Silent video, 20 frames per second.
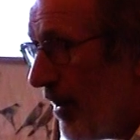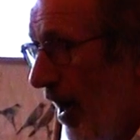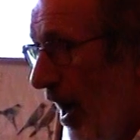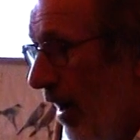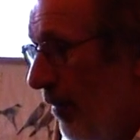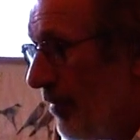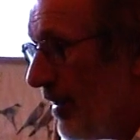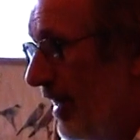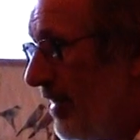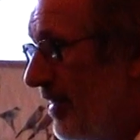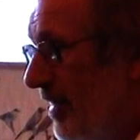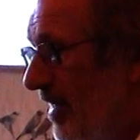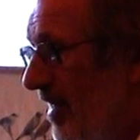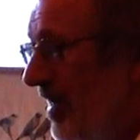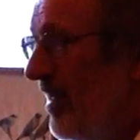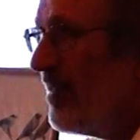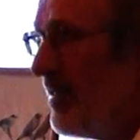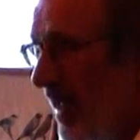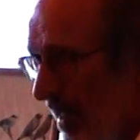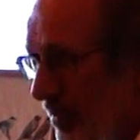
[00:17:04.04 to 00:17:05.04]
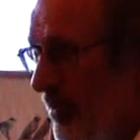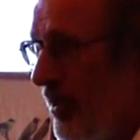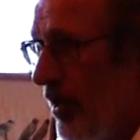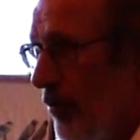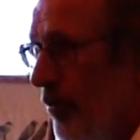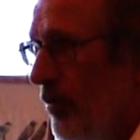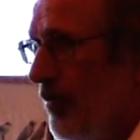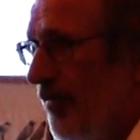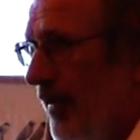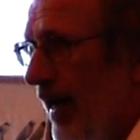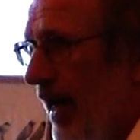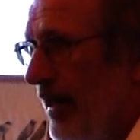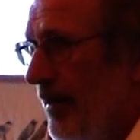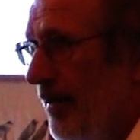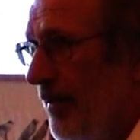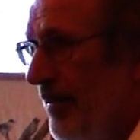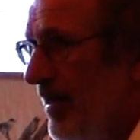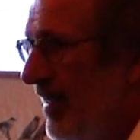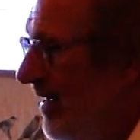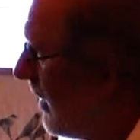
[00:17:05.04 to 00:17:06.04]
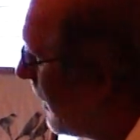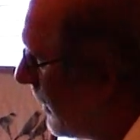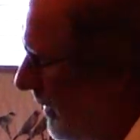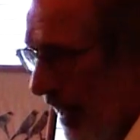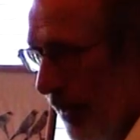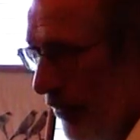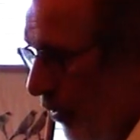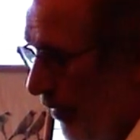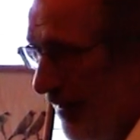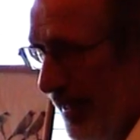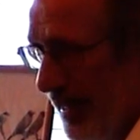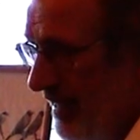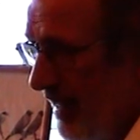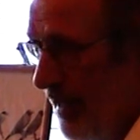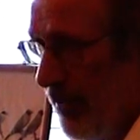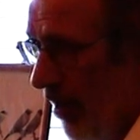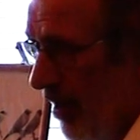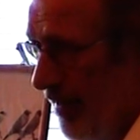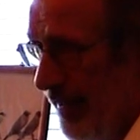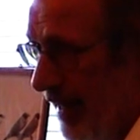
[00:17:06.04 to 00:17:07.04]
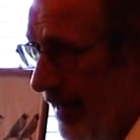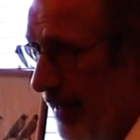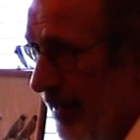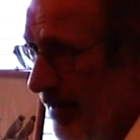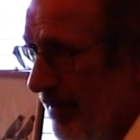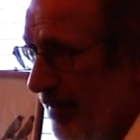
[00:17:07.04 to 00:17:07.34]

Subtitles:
around it, that's the crude fiber. They don't eat it, don't they?